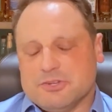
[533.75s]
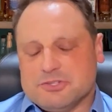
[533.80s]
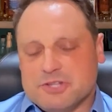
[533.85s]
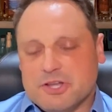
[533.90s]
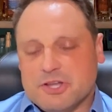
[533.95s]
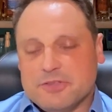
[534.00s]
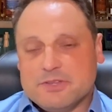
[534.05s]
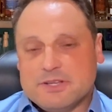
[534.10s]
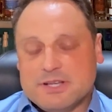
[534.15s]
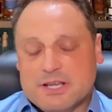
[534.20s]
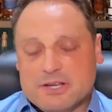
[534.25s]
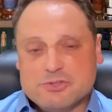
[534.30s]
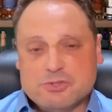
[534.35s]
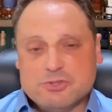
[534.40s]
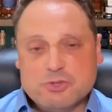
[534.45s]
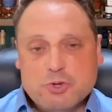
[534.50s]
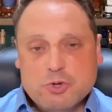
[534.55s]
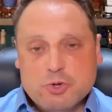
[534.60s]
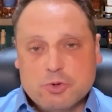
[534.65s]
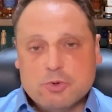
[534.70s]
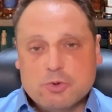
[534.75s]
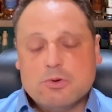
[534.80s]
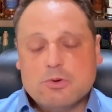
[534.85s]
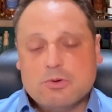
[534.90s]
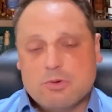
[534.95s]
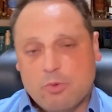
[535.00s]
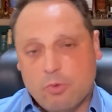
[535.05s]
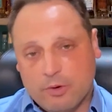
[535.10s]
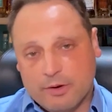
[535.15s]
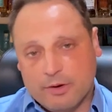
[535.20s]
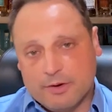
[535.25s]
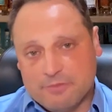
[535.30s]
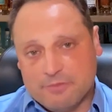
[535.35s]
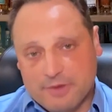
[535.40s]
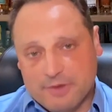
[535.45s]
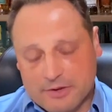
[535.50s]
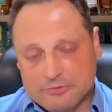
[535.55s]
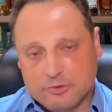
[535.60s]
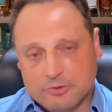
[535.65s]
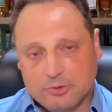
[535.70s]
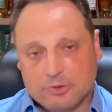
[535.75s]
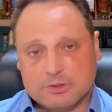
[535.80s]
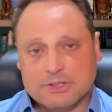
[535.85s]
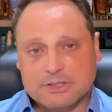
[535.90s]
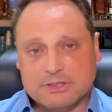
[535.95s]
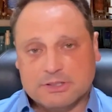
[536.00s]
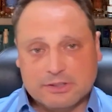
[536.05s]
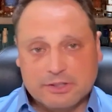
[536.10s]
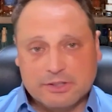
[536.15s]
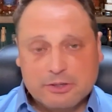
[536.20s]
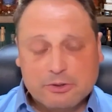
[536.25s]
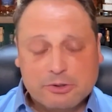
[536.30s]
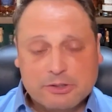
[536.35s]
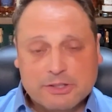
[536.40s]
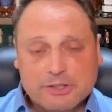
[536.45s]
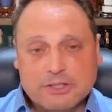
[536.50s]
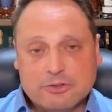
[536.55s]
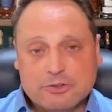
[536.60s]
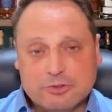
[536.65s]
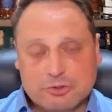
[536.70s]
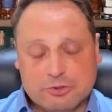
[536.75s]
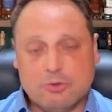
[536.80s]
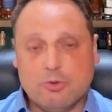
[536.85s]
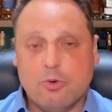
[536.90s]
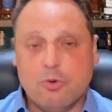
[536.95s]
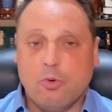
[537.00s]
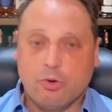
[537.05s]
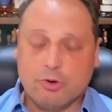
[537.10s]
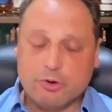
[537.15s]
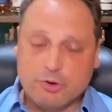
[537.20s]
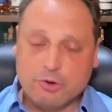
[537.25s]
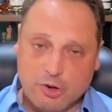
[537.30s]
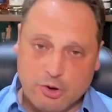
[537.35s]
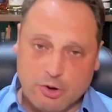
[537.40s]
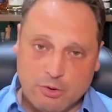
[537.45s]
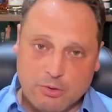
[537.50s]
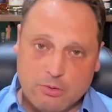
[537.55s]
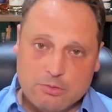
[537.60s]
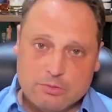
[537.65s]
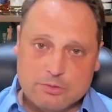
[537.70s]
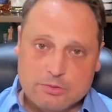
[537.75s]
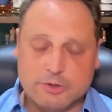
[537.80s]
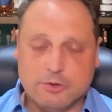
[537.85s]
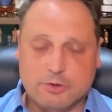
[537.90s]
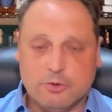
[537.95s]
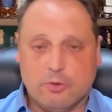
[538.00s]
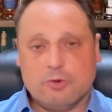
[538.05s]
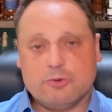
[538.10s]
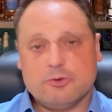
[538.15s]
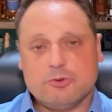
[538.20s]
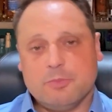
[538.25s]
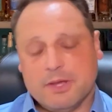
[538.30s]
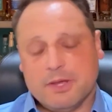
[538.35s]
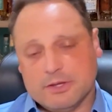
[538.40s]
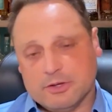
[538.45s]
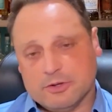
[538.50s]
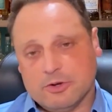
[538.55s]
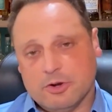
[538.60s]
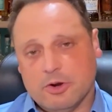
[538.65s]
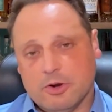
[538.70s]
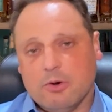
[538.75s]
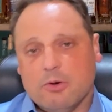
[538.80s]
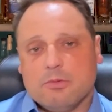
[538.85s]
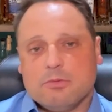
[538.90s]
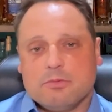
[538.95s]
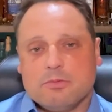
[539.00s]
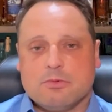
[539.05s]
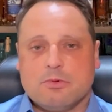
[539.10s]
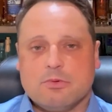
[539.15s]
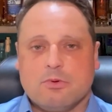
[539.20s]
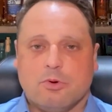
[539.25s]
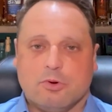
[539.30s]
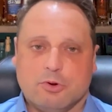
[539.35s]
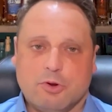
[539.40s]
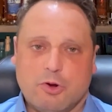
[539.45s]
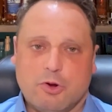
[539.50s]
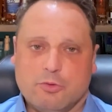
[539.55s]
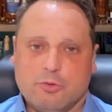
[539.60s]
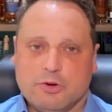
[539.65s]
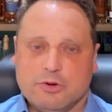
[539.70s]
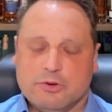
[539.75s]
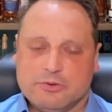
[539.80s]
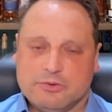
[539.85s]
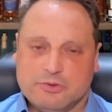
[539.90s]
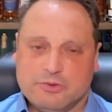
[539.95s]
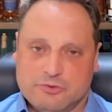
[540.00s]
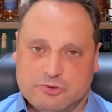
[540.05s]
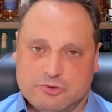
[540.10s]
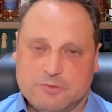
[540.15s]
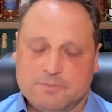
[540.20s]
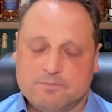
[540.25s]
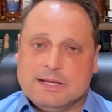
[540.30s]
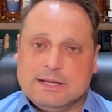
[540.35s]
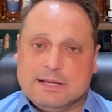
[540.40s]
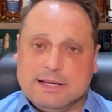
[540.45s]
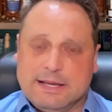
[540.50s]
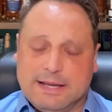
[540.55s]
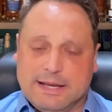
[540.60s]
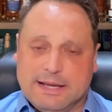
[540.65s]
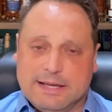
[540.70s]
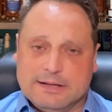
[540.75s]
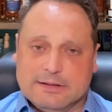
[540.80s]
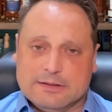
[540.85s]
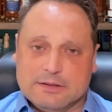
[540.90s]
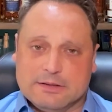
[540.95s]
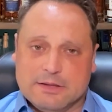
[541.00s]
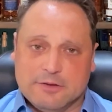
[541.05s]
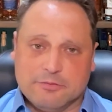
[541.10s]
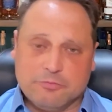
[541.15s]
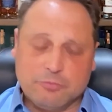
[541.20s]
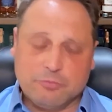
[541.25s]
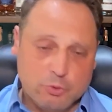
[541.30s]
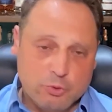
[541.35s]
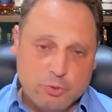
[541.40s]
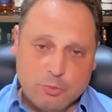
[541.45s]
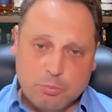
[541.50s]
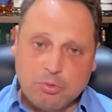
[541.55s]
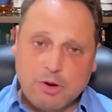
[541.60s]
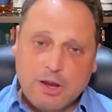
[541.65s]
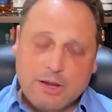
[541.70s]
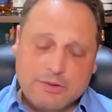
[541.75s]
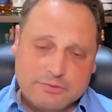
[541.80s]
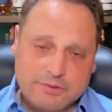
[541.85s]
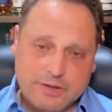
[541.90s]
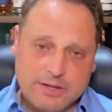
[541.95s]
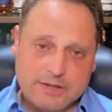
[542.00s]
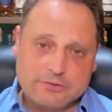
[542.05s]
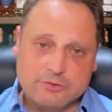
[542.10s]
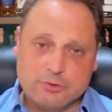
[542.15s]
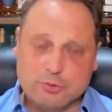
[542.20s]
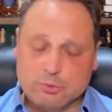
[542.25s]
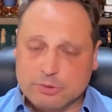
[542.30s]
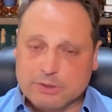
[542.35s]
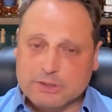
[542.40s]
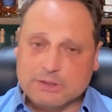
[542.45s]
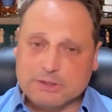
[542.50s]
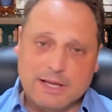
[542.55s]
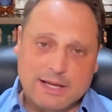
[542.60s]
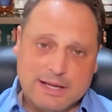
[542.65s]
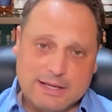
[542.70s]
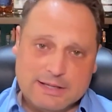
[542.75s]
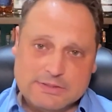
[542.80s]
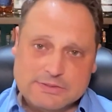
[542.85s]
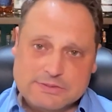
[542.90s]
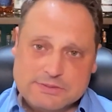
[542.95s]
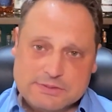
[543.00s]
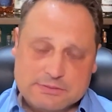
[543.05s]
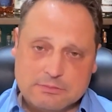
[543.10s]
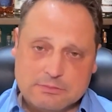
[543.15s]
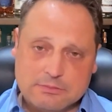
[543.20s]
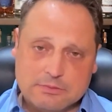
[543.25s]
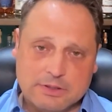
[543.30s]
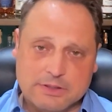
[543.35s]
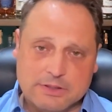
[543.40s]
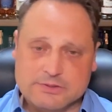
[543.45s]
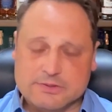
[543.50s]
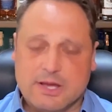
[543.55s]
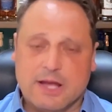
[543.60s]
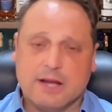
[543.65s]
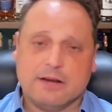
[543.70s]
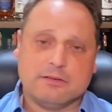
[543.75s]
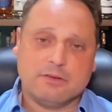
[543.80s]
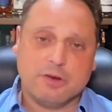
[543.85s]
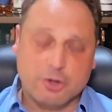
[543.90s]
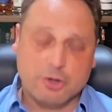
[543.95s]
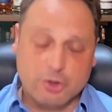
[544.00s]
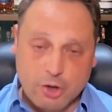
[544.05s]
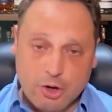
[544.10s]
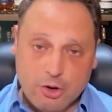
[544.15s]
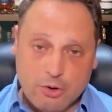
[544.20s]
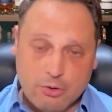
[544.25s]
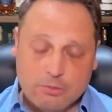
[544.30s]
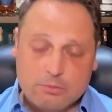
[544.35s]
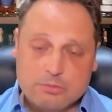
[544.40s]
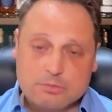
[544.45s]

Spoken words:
nothing else you or an investor can literally do or know in order to make a go or go into decision. And if through the process you realize it's not a go,